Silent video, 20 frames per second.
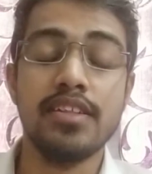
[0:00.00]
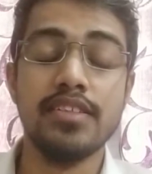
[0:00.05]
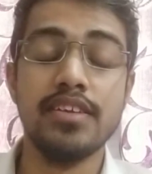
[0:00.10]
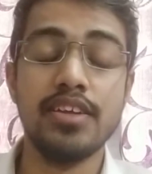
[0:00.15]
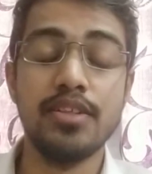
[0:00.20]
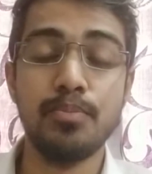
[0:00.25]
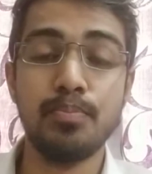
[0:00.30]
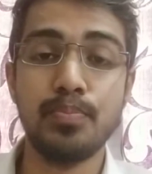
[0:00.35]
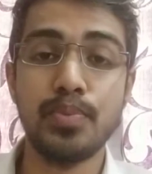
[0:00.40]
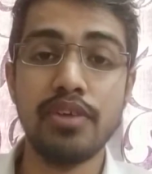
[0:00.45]

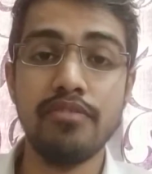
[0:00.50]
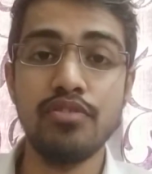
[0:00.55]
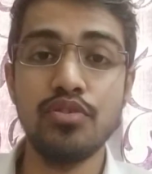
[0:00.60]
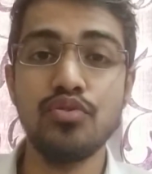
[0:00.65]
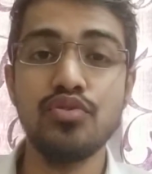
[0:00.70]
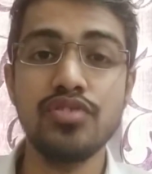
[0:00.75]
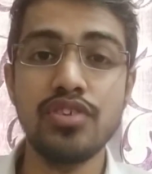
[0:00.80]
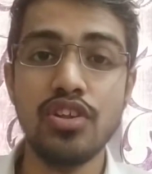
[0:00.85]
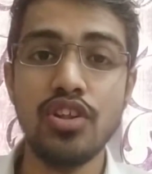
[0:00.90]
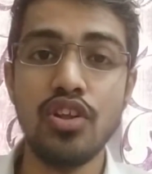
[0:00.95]
then
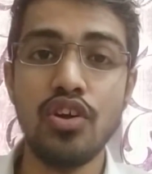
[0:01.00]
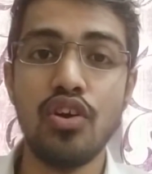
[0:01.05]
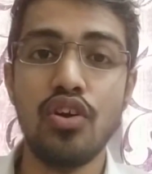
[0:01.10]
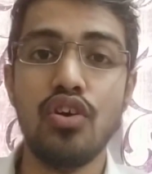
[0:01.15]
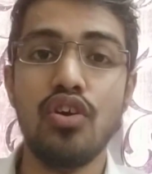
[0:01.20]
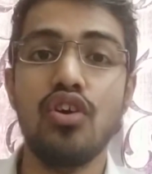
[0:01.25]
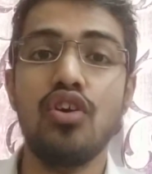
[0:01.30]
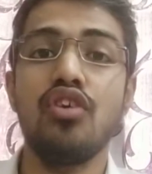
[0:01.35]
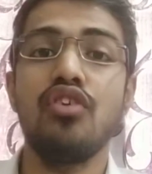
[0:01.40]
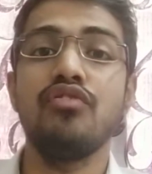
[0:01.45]
perusal
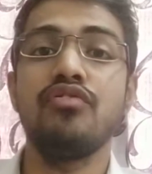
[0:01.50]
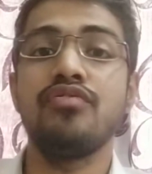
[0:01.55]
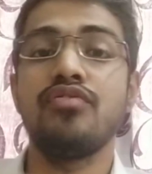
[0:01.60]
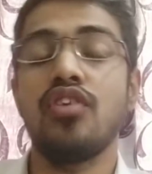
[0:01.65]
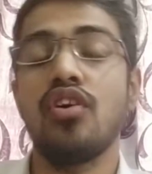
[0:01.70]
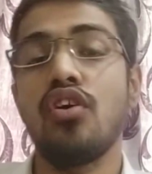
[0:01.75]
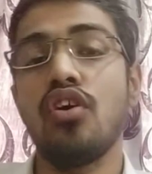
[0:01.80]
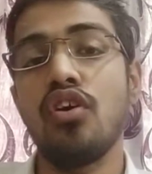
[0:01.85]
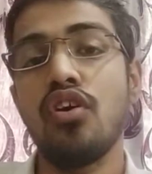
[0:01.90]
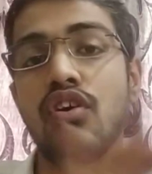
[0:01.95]

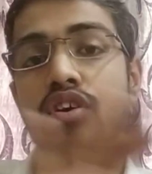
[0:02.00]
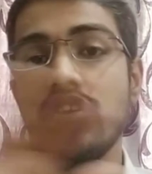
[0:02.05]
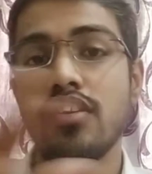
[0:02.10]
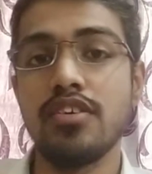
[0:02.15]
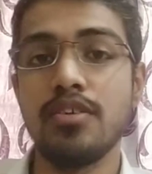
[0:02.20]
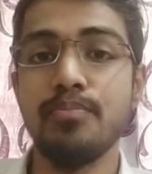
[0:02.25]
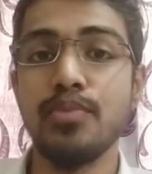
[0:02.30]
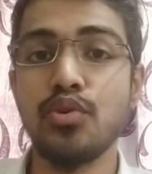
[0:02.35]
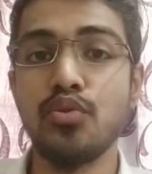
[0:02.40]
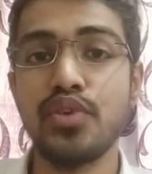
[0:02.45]
of
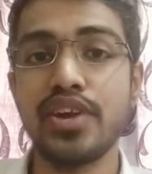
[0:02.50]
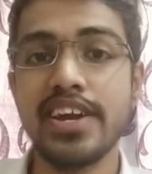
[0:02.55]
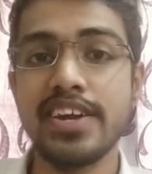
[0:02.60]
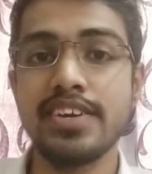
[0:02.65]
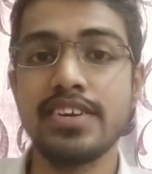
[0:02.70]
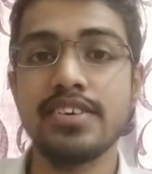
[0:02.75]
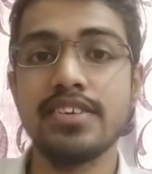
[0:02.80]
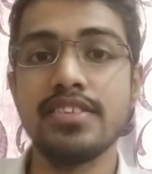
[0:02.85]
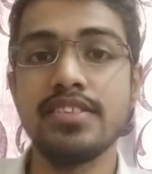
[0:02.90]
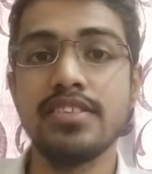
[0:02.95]

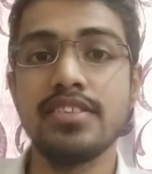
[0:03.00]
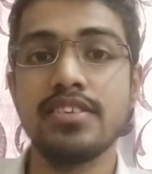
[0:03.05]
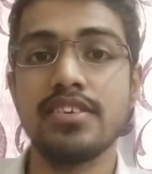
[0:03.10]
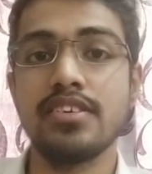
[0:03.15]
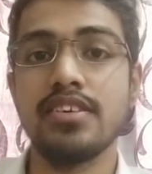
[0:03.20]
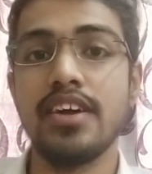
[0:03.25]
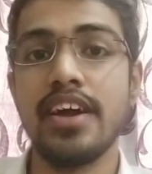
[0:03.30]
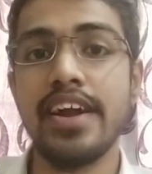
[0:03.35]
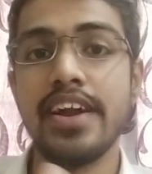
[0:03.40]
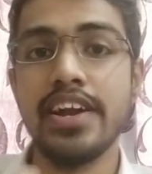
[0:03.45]

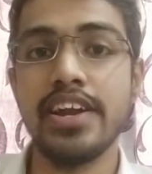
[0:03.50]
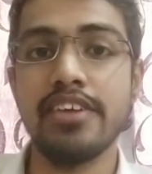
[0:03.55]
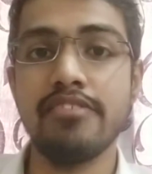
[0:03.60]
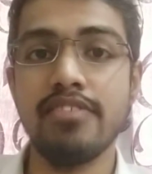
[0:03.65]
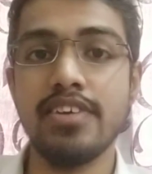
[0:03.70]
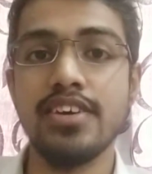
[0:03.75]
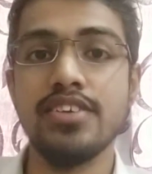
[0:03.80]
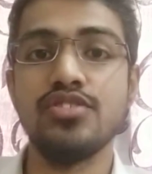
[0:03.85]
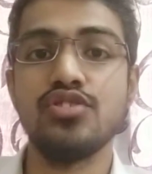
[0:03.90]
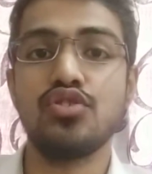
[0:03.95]
mutation
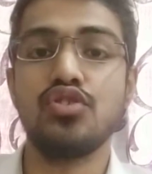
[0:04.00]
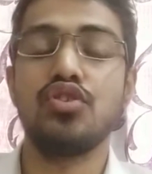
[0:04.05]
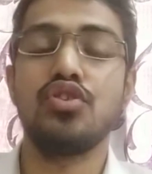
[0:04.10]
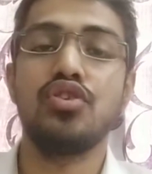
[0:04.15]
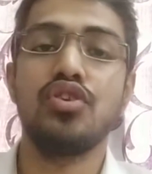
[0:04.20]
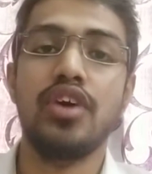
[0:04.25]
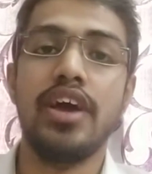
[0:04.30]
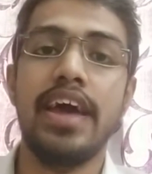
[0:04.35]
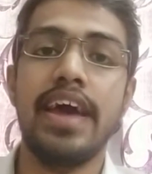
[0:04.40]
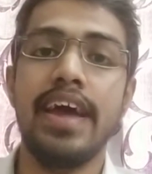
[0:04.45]
entries
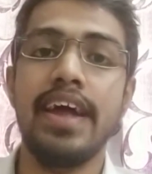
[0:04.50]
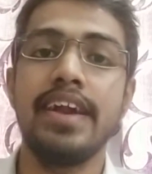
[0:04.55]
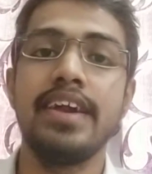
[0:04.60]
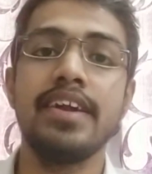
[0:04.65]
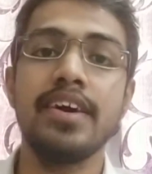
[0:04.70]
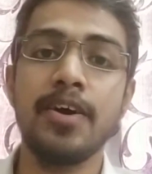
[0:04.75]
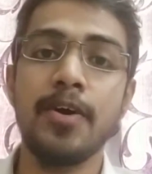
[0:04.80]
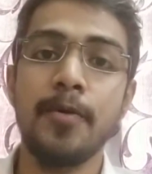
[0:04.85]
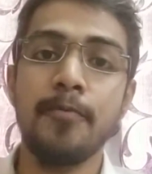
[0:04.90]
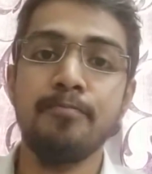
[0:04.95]

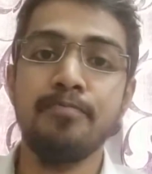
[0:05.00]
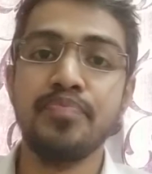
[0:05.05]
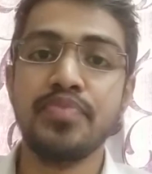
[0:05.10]
and